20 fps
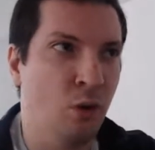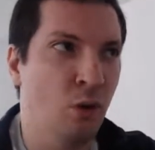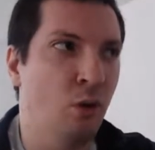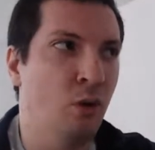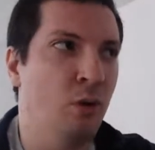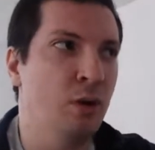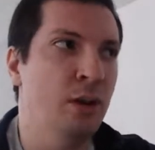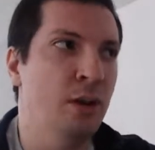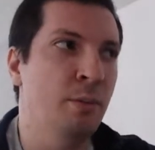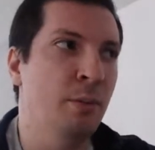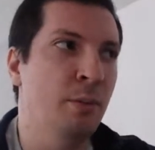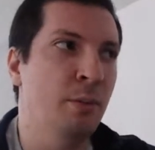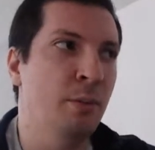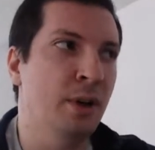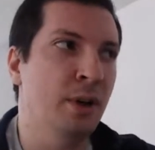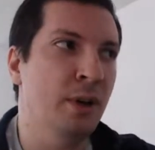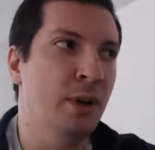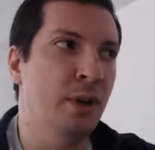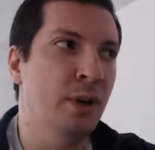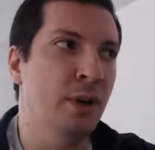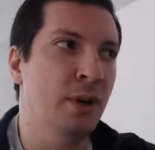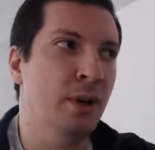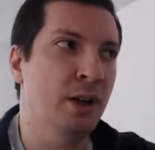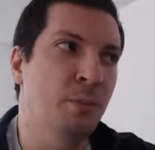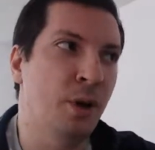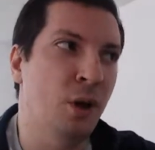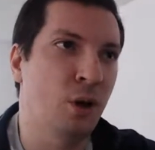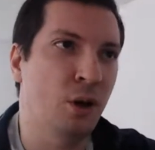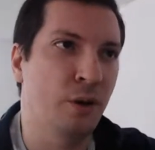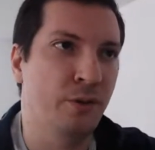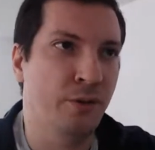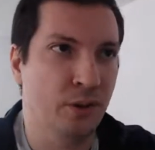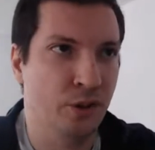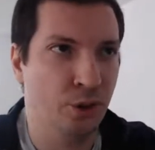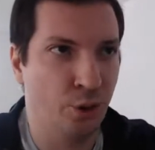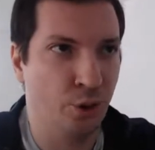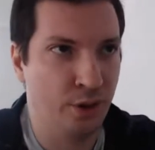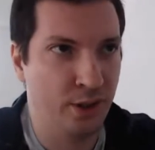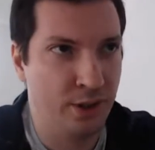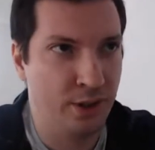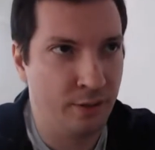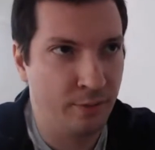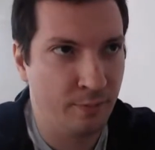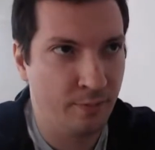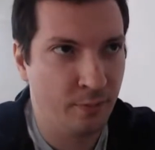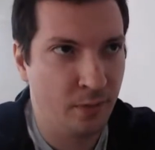only by using the power of attorney.